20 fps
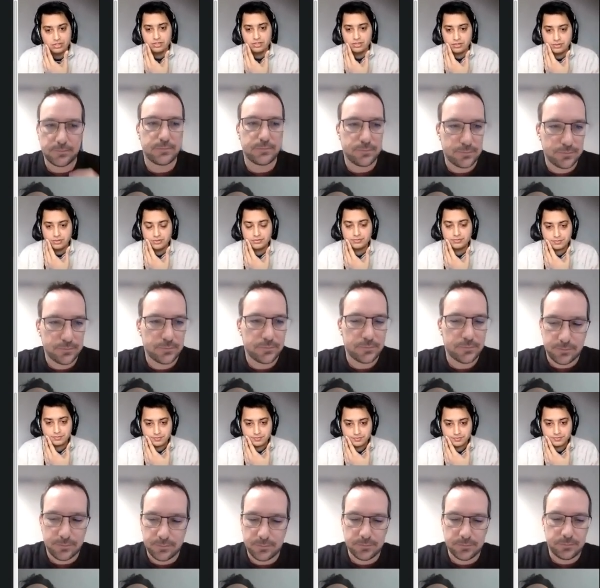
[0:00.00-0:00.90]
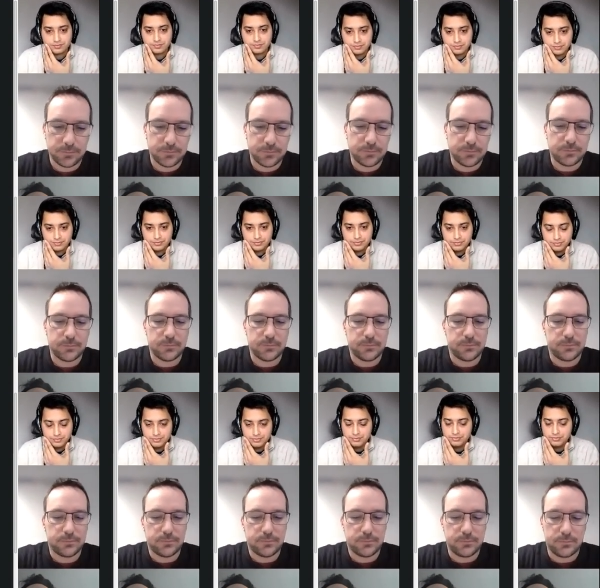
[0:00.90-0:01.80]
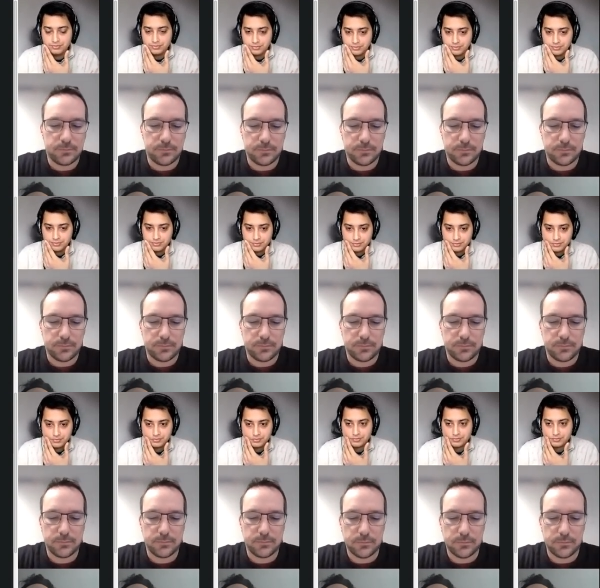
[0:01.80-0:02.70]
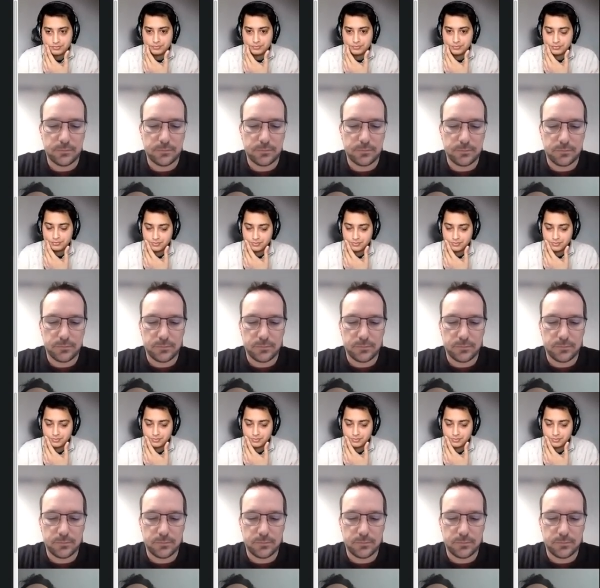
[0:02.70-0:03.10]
(silence)